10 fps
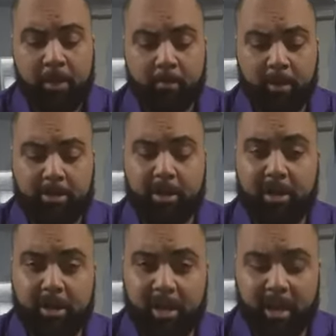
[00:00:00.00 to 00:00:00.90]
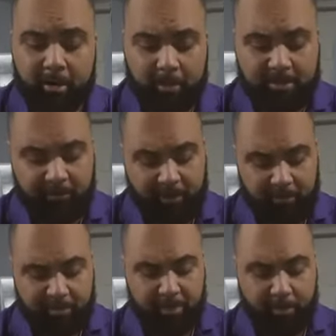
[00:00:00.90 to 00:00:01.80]
but you're going to cut out a bunch of
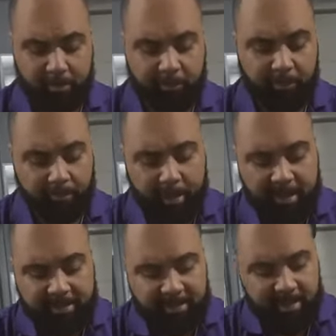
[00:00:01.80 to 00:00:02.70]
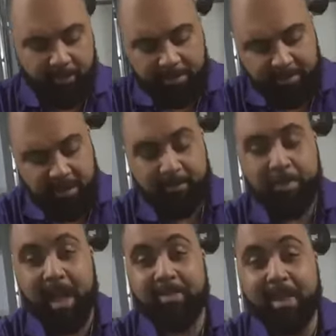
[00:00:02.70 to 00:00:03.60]
different circles for the body segments
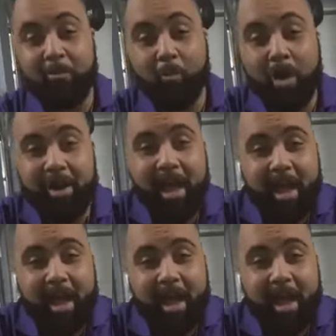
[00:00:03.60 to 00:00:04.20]
and then one